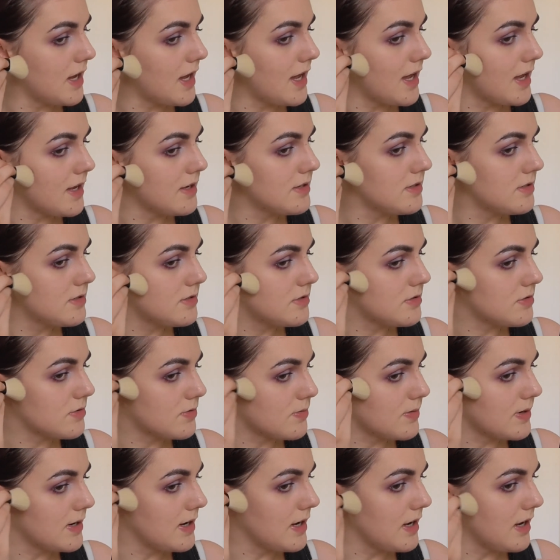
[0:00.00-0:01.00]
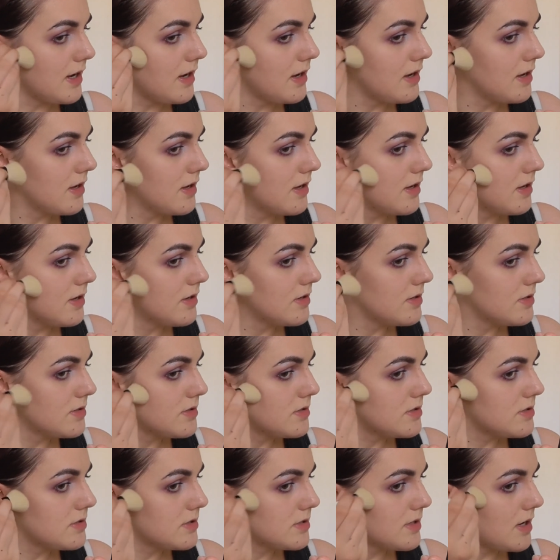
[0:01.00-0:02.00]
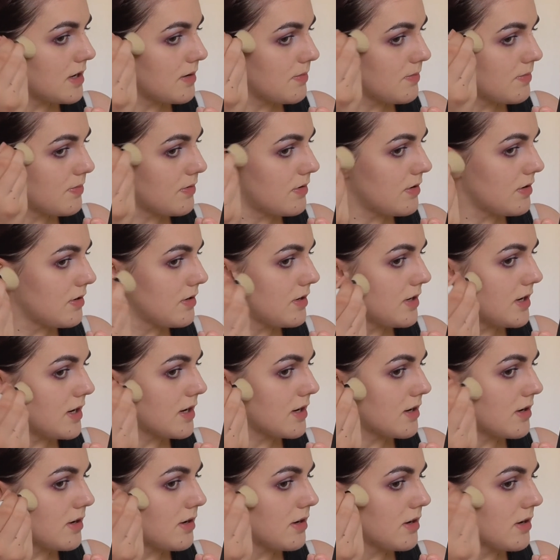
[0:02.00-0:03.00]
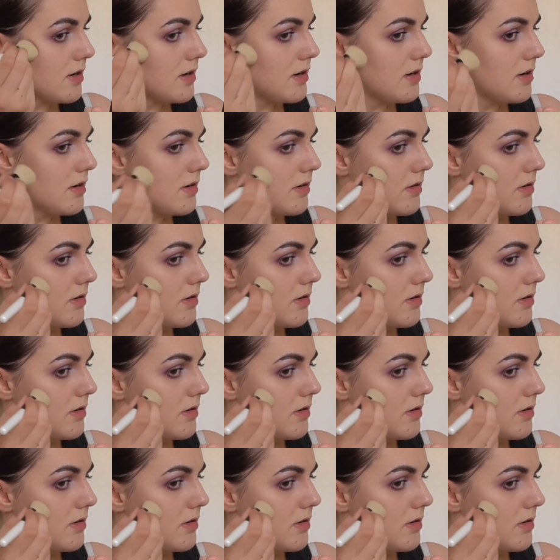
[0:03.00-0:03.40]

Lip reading: end to really stamp on that color.